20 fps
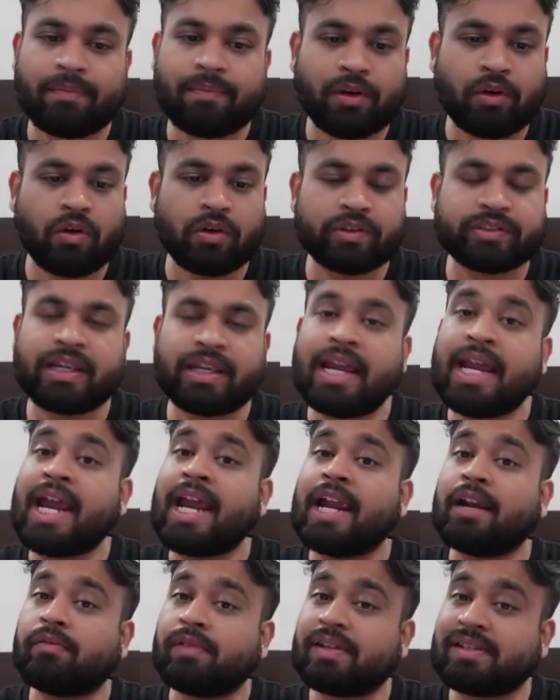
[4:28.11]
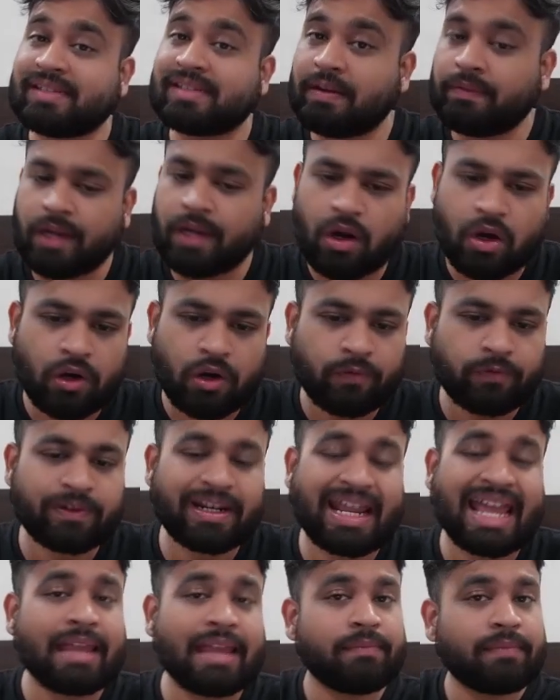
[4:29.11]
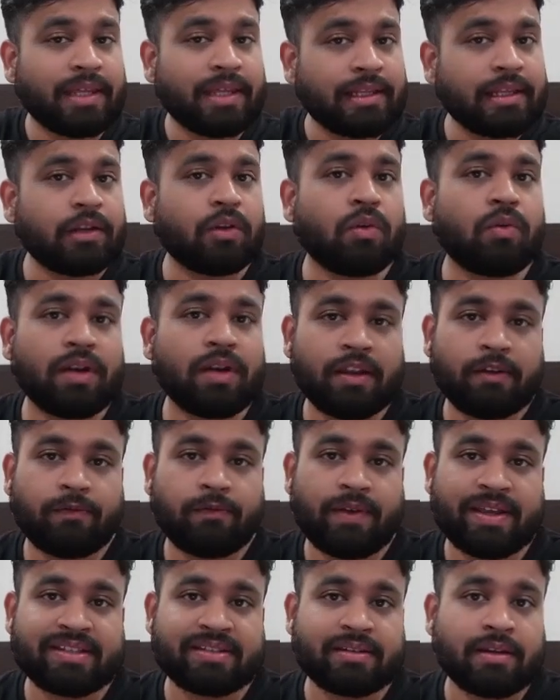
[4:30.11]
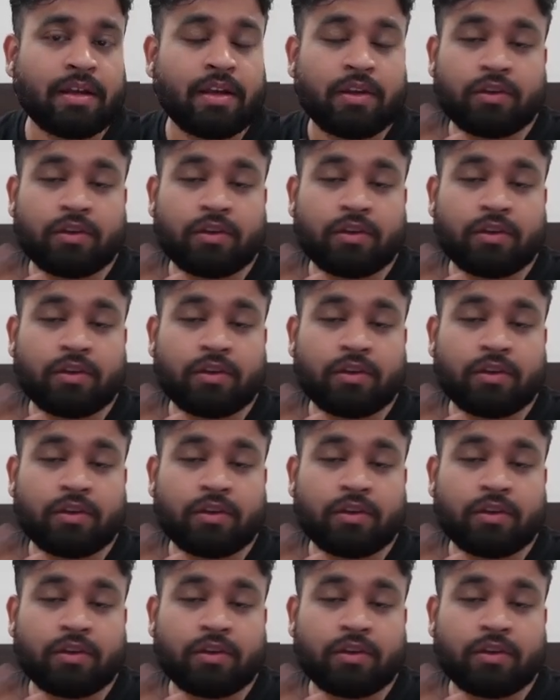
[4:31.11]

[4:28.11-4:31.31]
because it will save a lot of time in the loading phase.